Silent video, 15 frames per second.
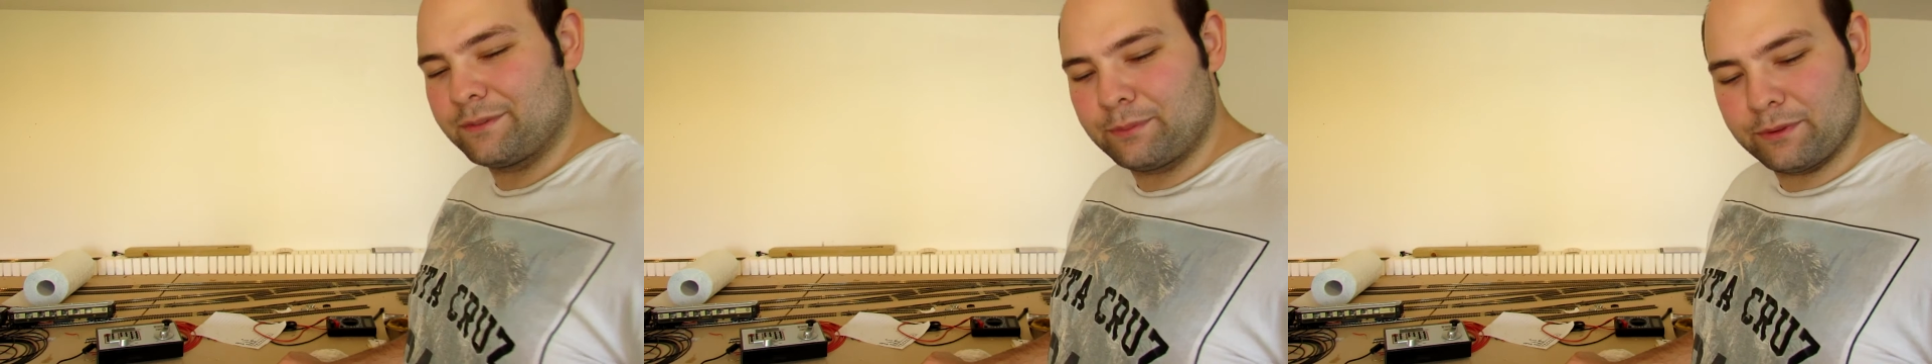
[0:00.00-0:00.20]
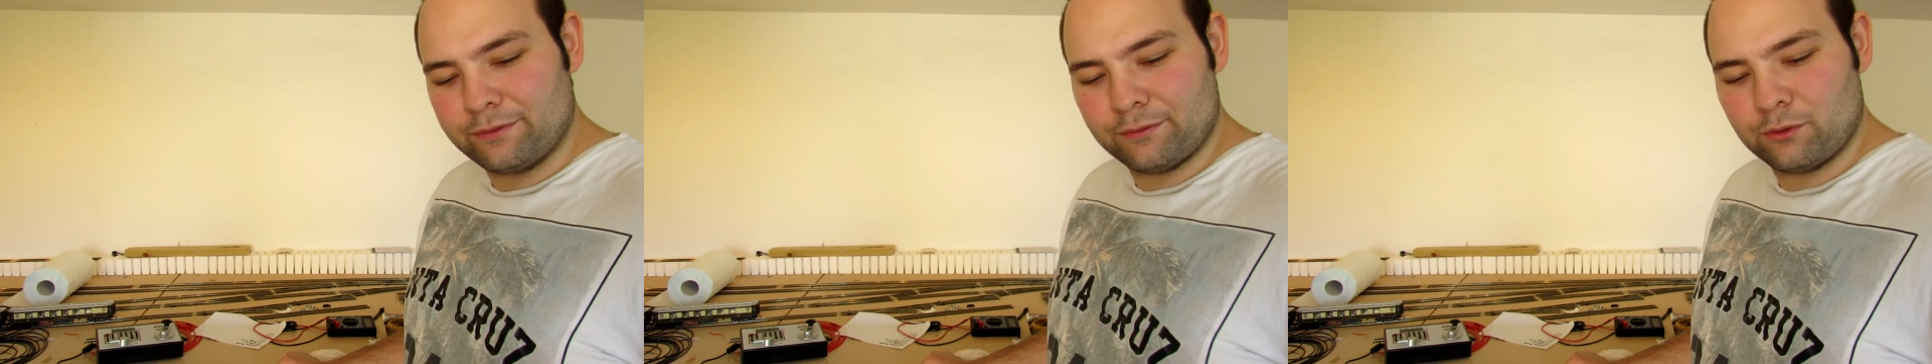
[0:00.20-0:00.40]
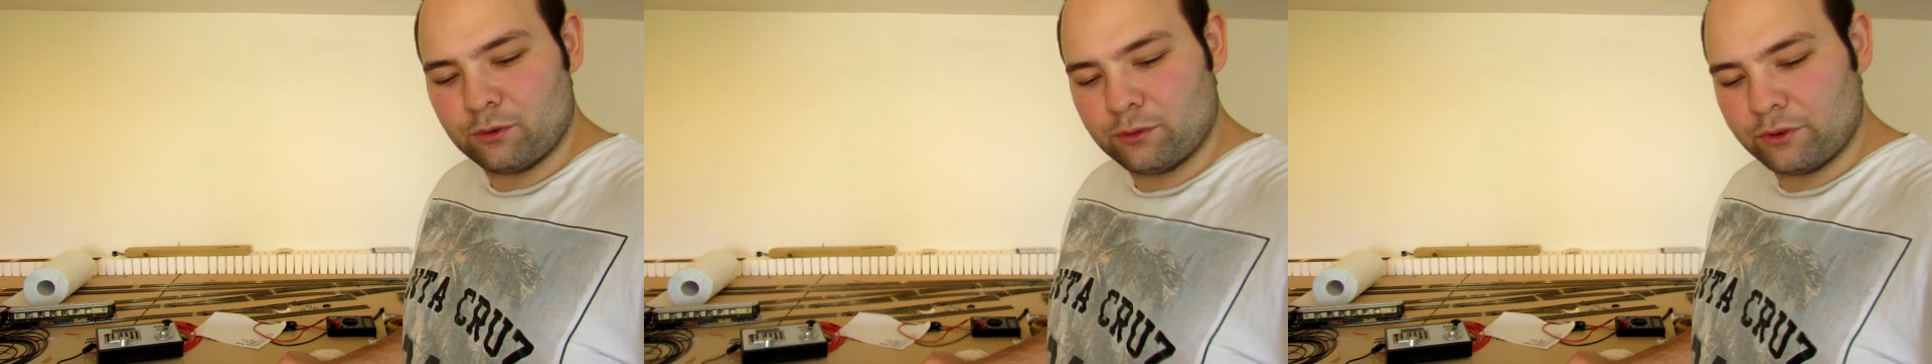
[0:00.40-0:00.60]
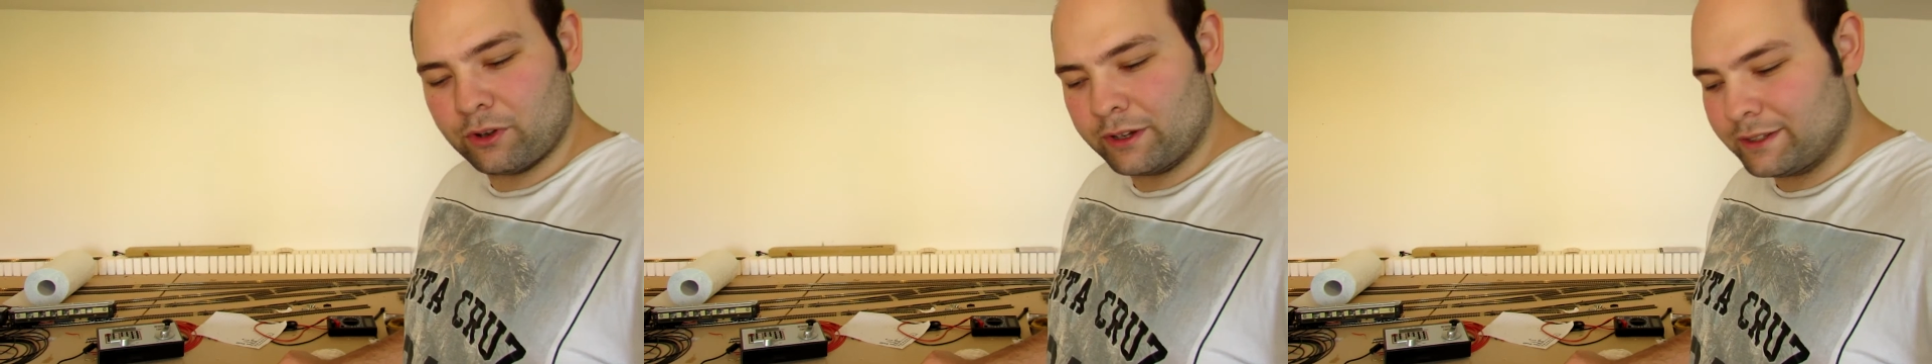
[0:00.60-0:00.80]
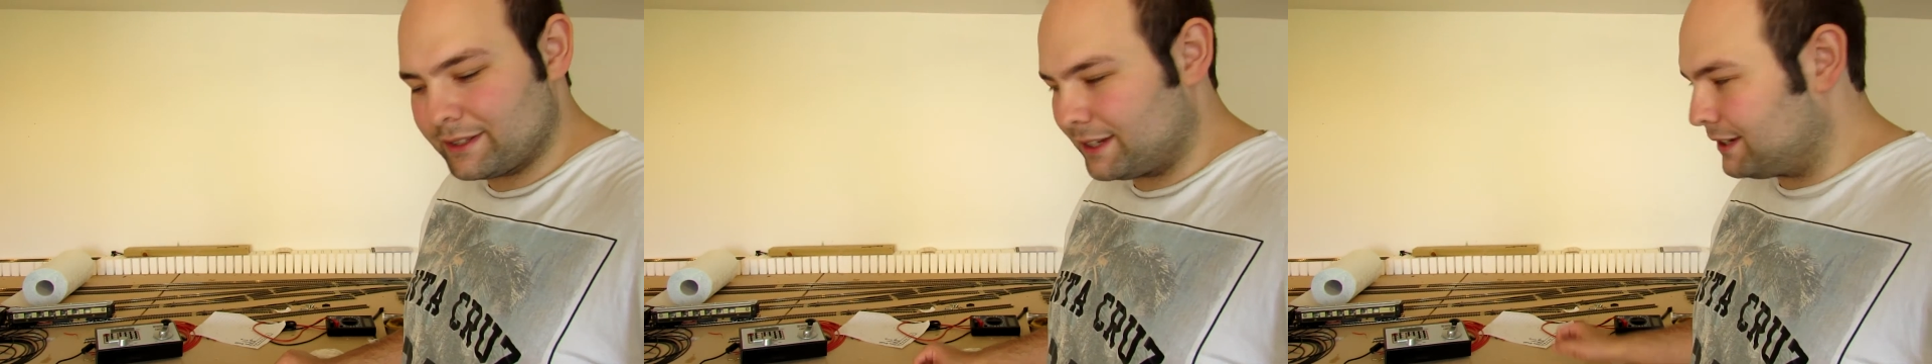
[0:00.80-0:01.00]
before
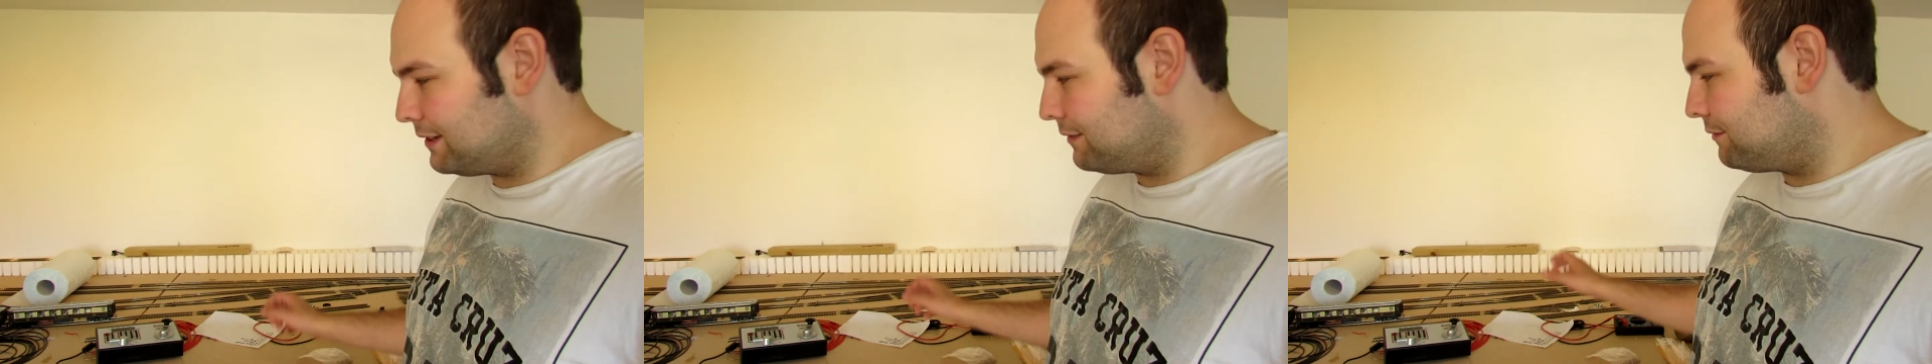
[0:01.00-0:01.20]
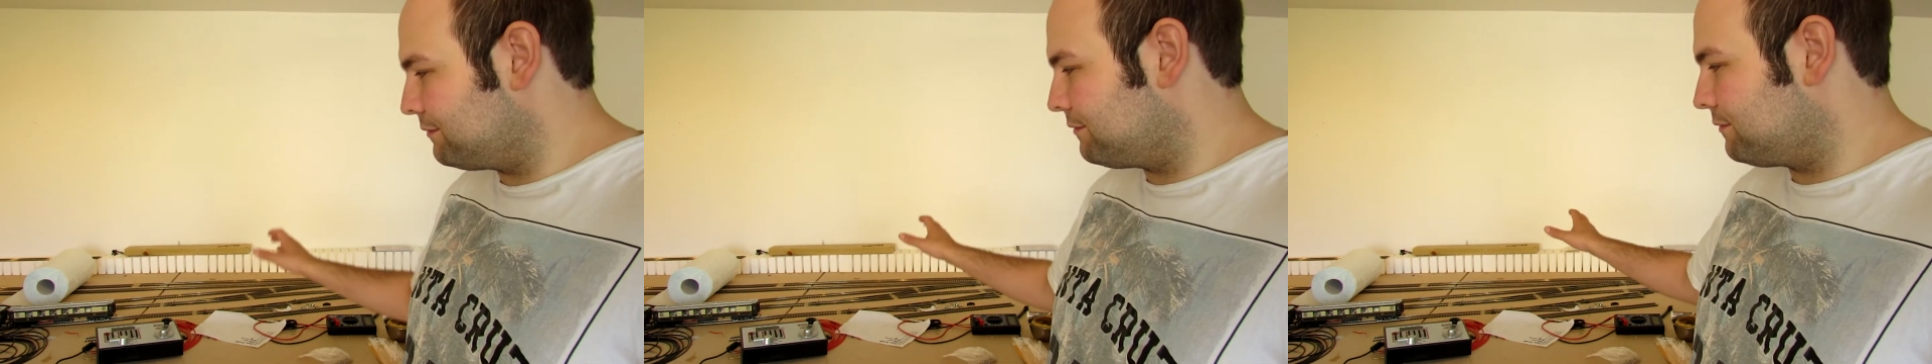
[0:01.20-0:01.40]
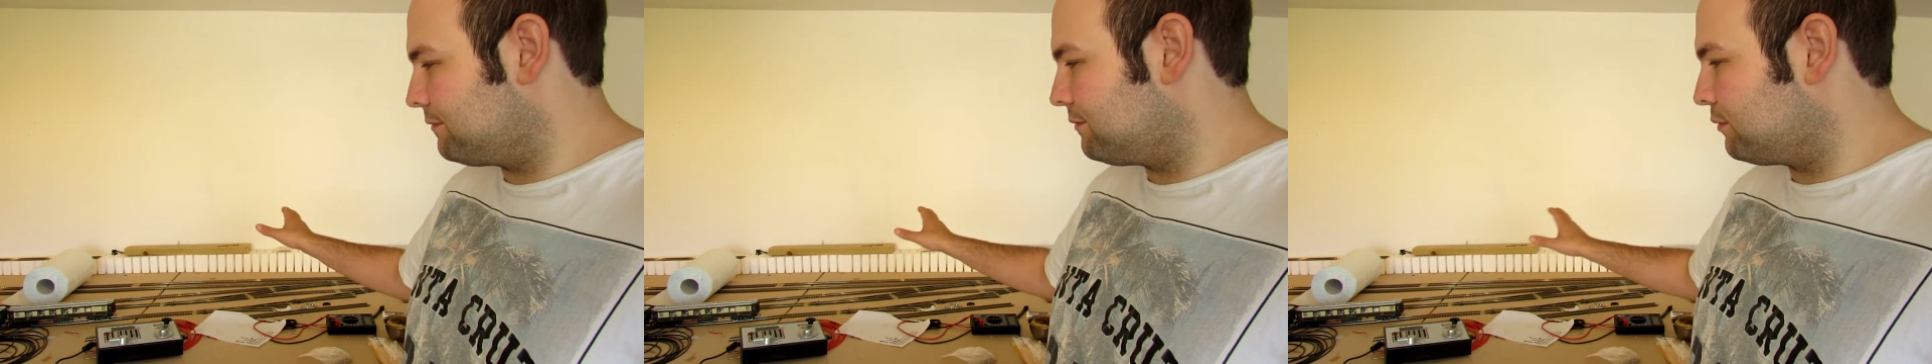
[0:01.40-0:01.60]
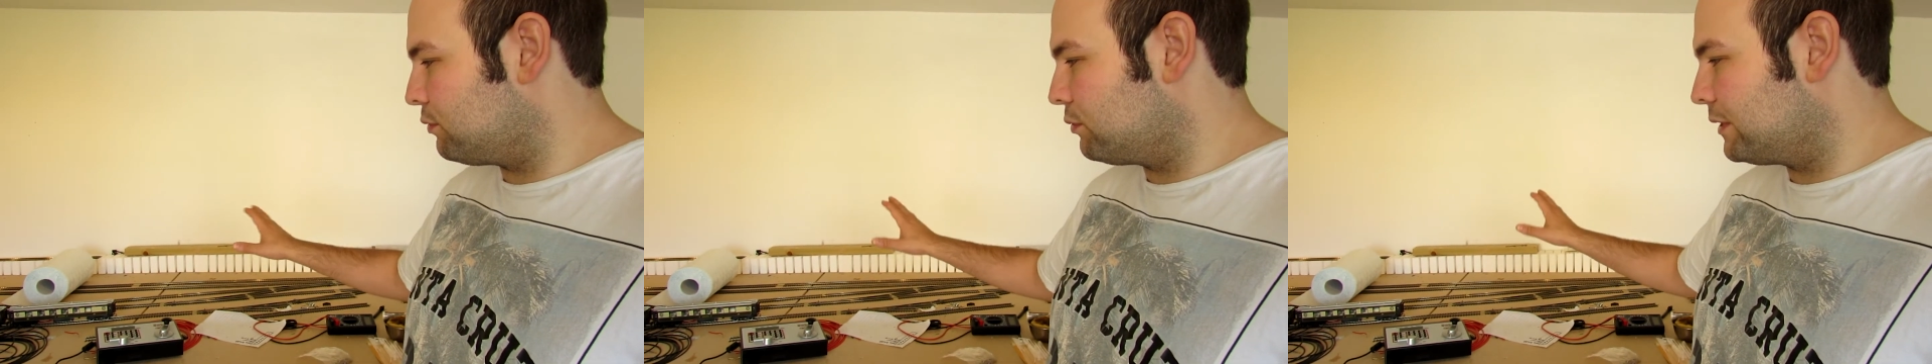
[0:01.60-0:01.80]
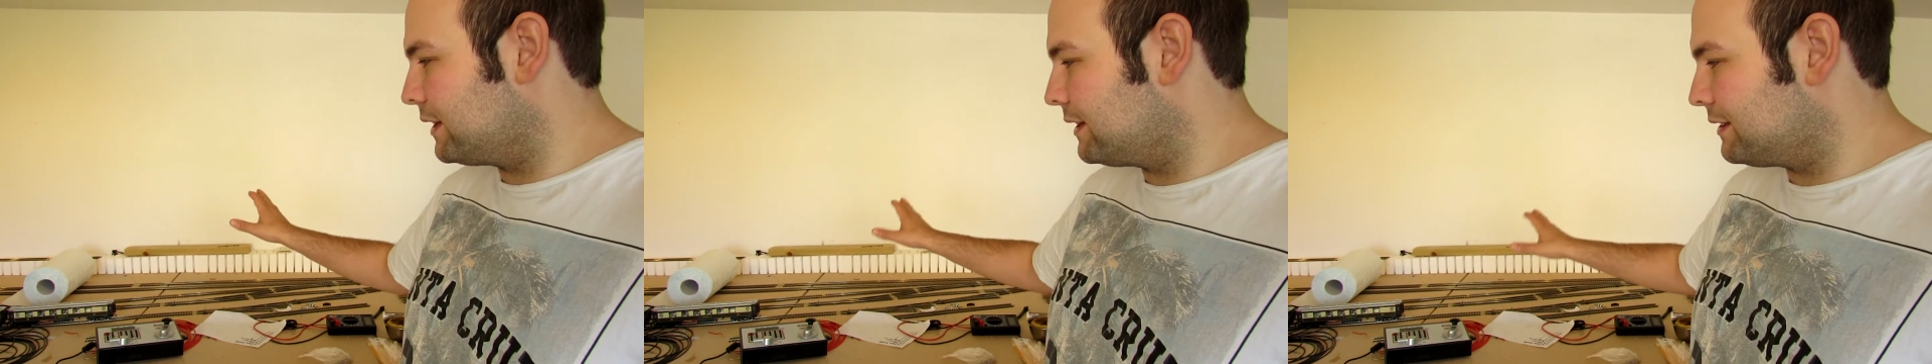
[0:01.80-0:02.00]

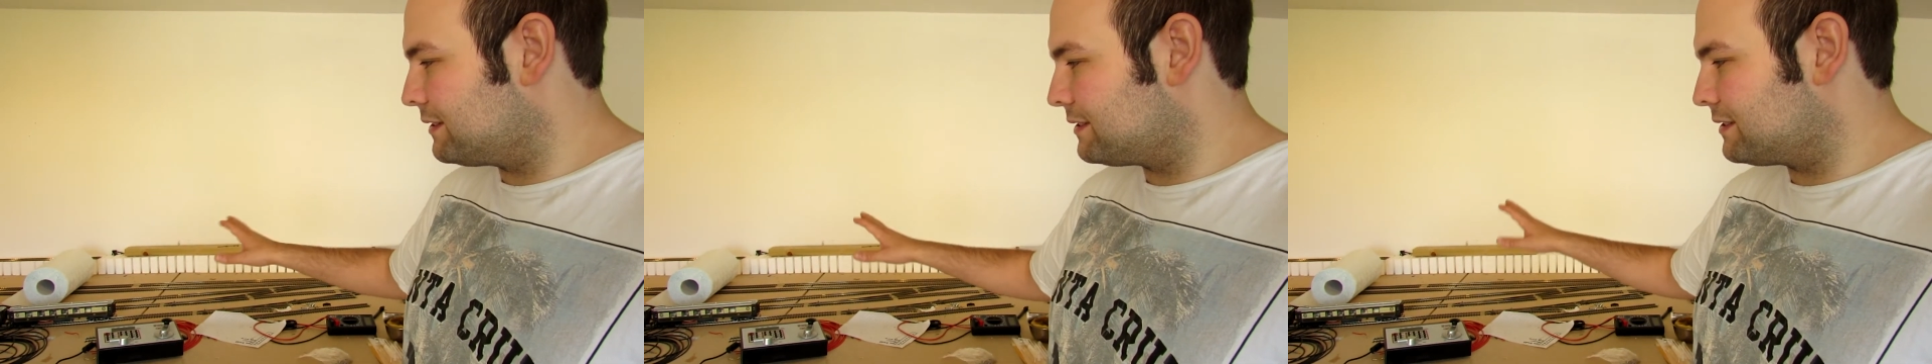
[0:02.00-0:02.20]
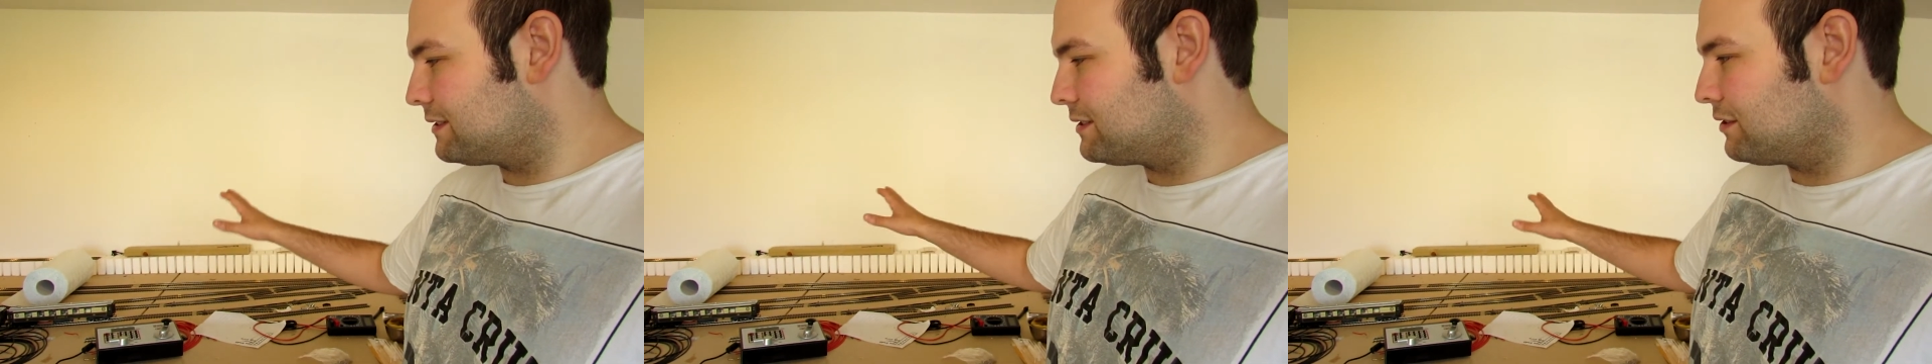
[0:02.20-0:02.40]
1940s,